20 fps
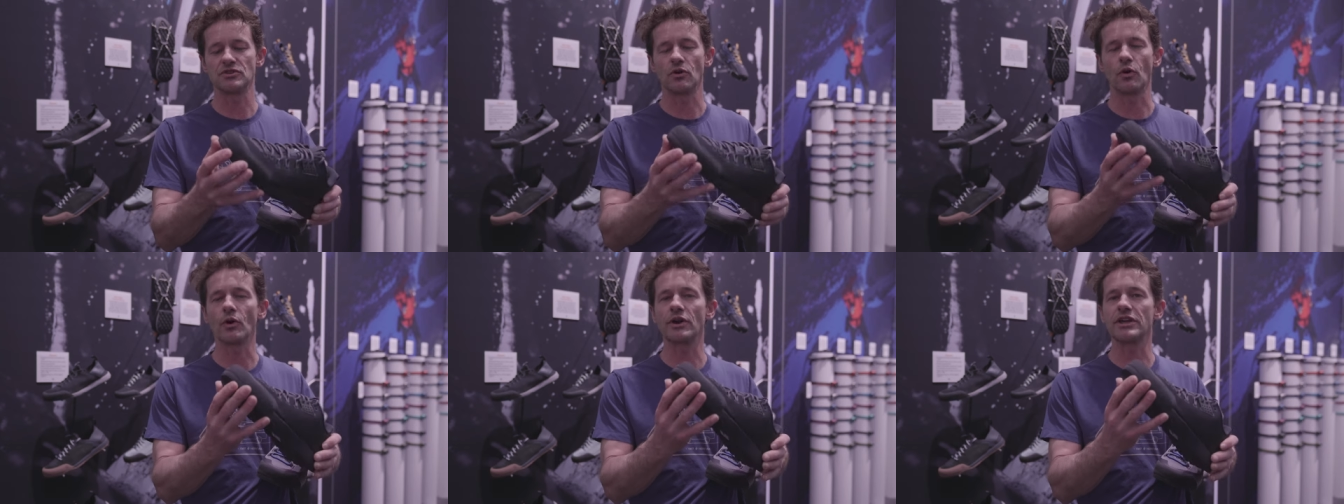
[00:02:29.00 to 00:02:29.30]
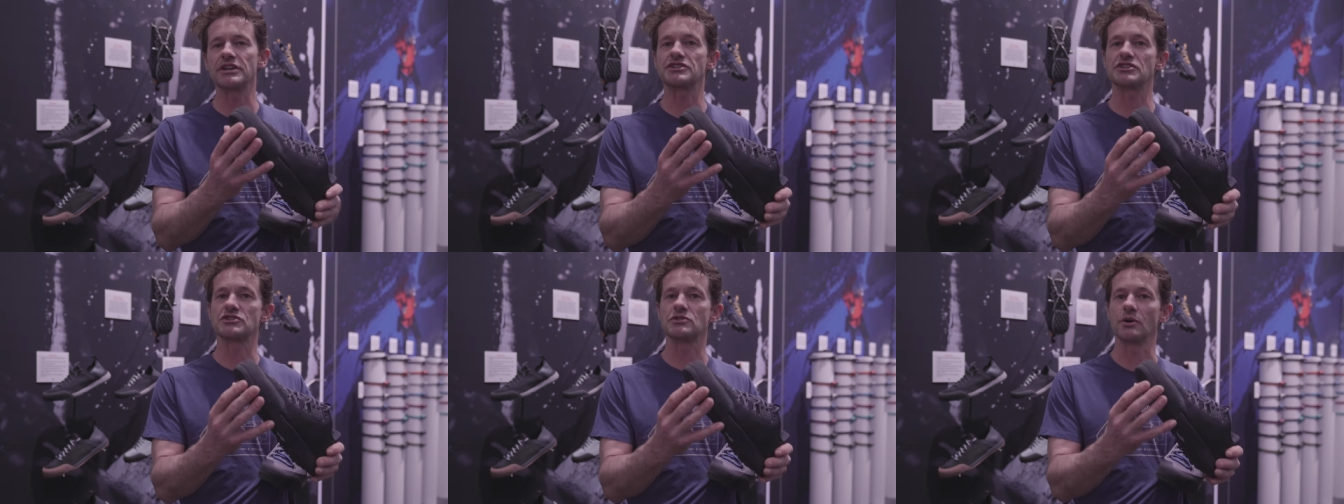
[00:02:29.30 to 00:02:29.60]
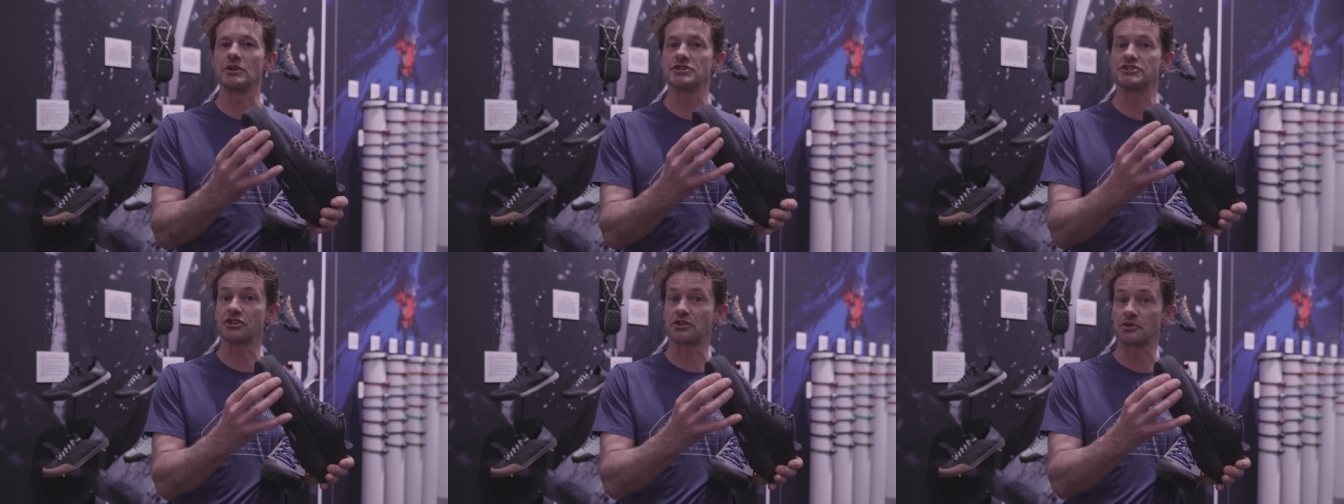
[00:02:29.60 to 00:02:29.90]
oriented
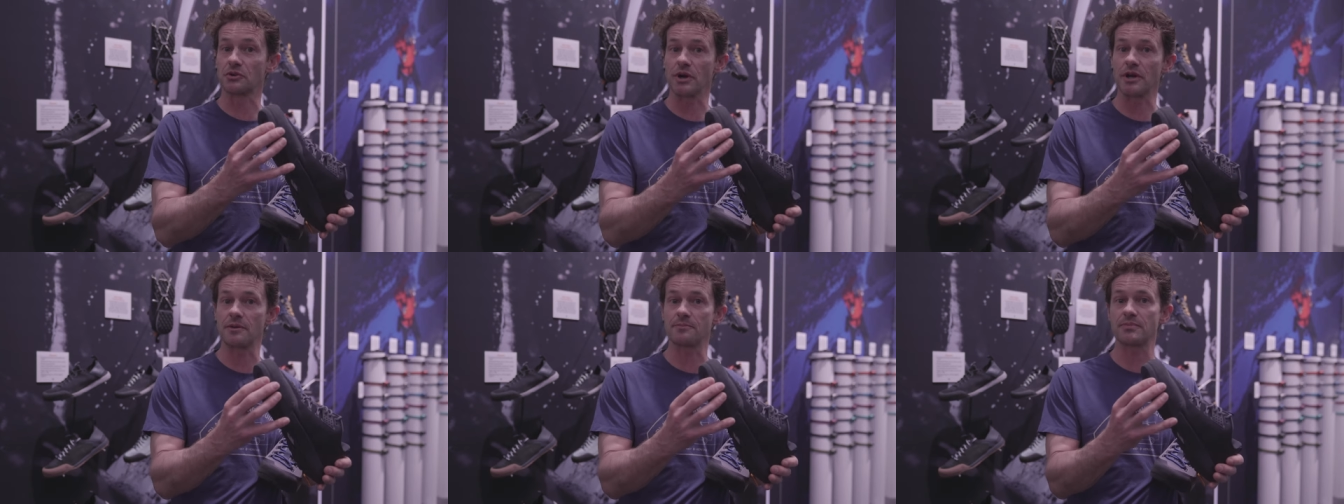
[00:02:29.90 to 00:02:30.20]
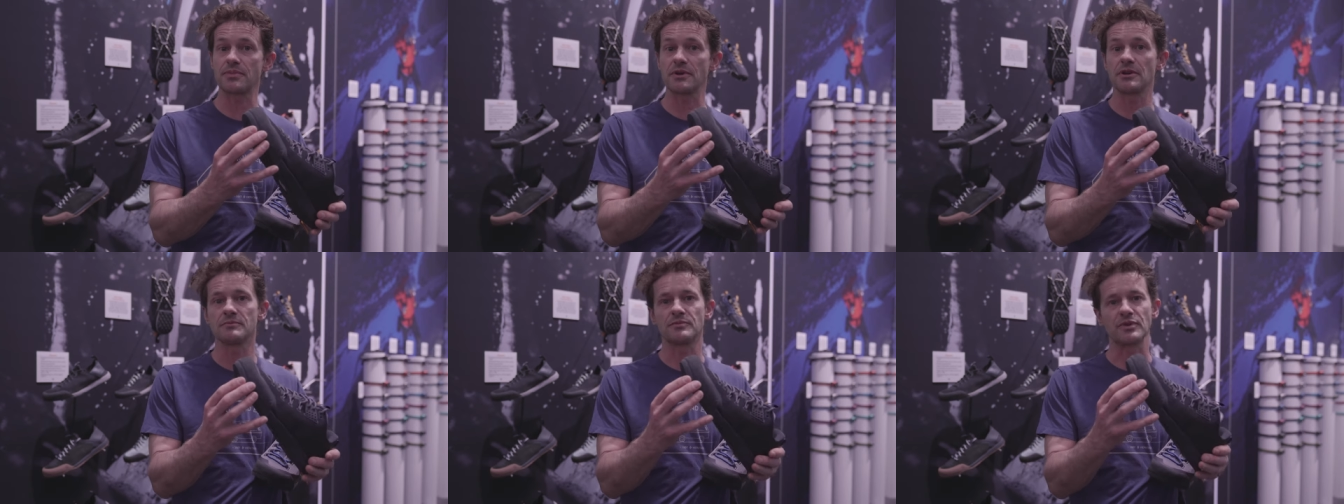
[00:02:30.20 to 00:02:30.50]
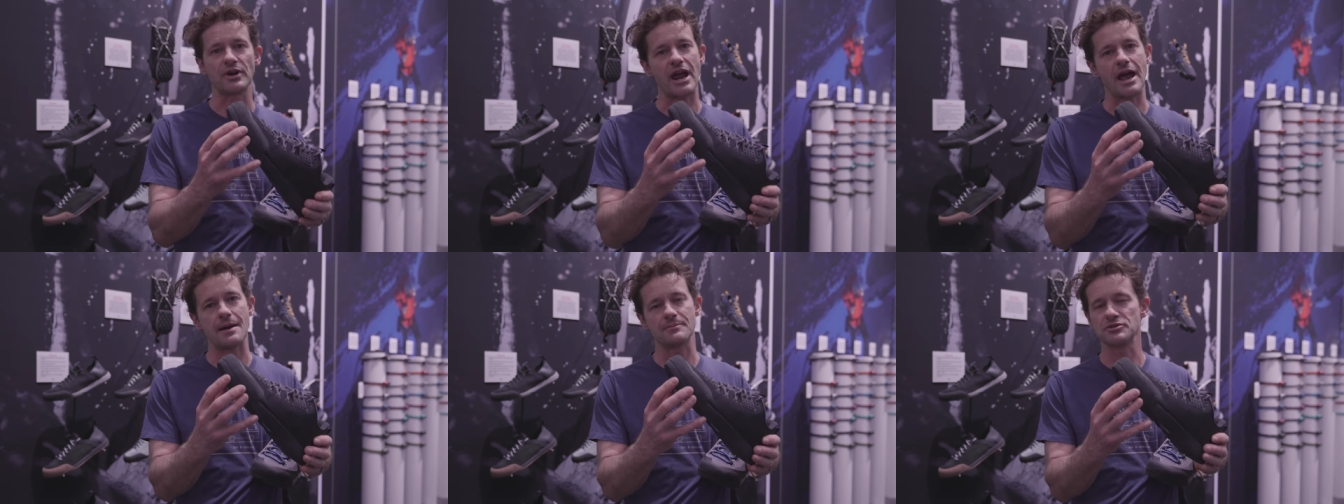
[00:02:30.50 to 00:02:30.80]
towards grip,
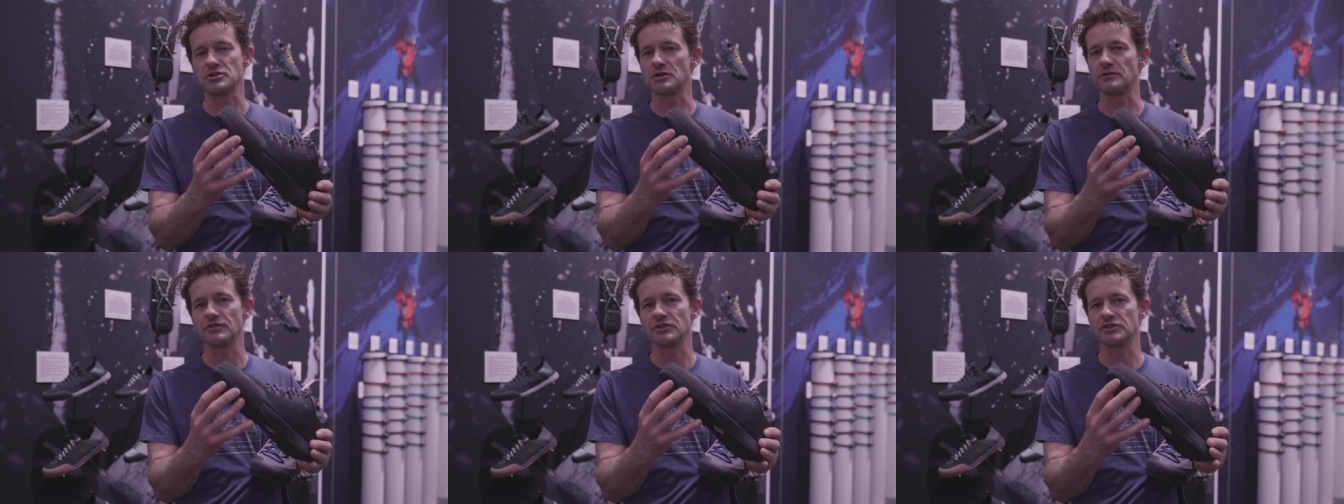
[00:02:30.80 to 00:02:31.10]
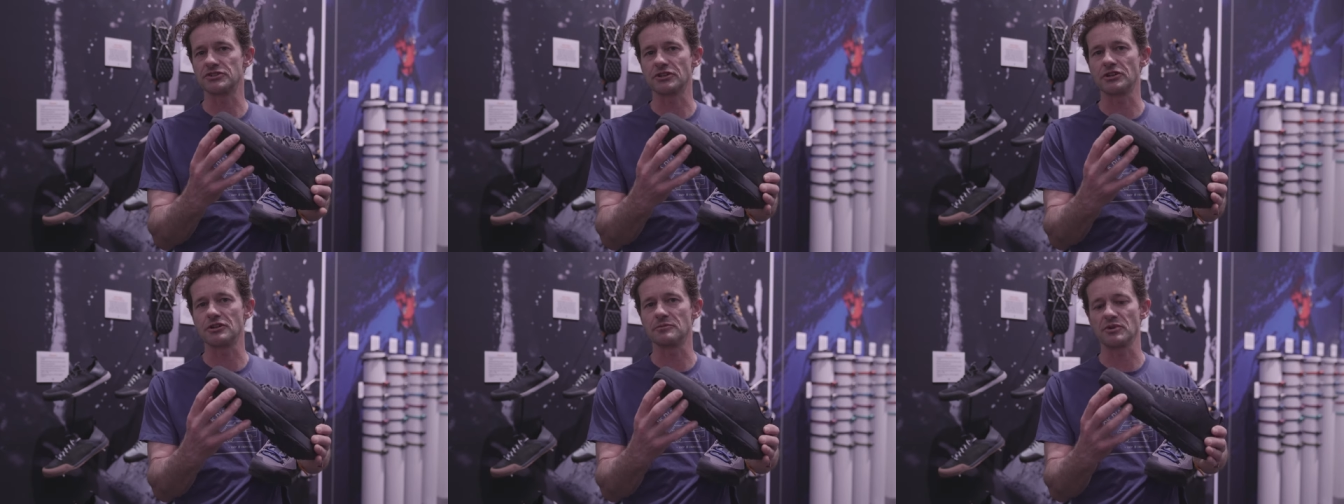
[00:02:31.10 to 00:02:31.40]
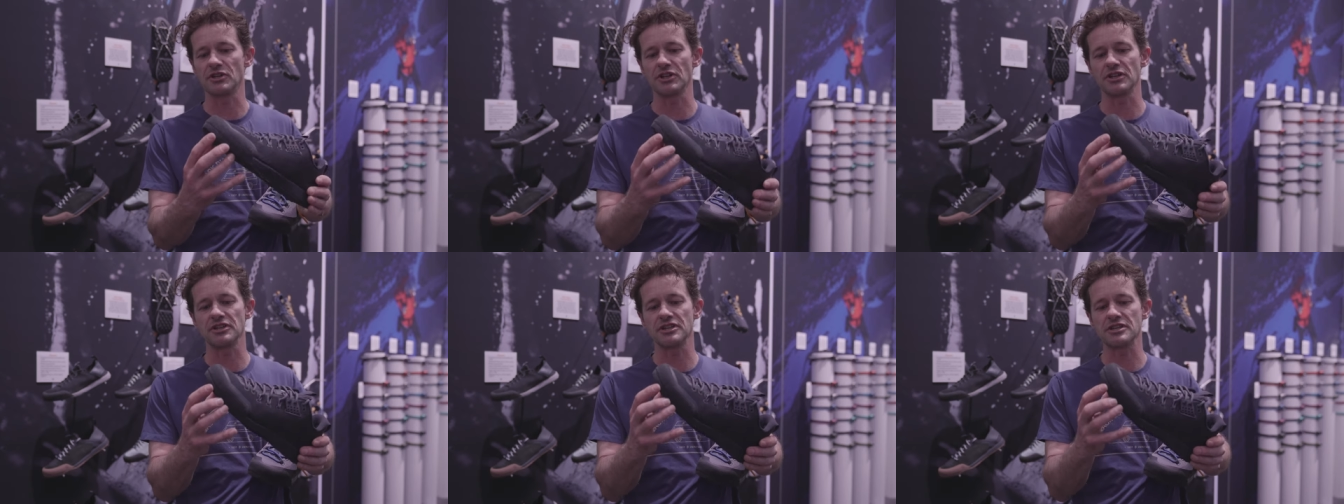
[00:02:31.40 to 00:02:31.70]
perhaps over
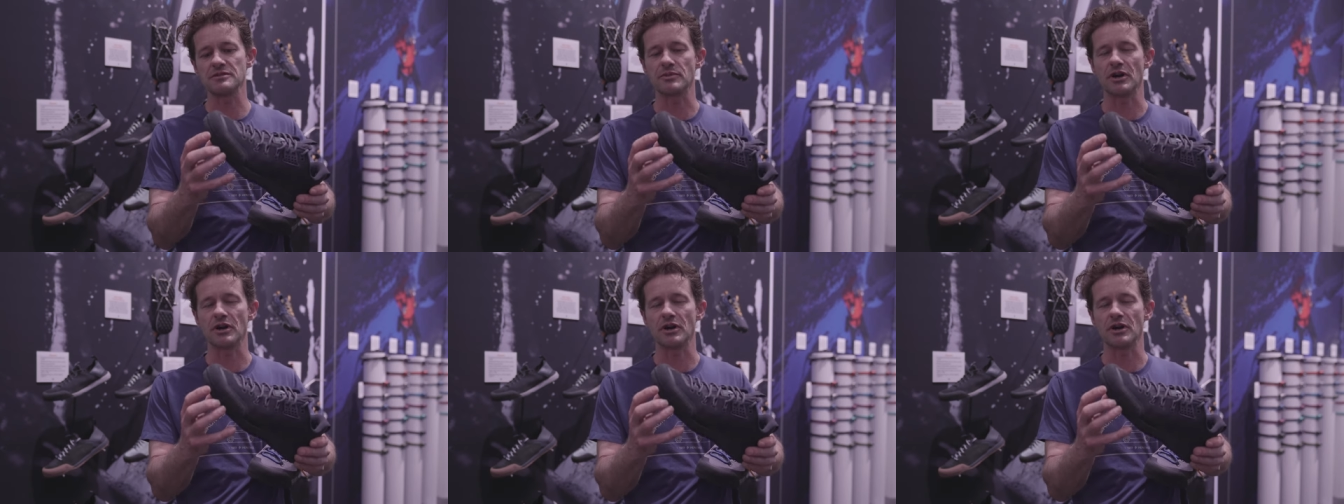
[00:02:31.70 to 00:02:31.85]
durability,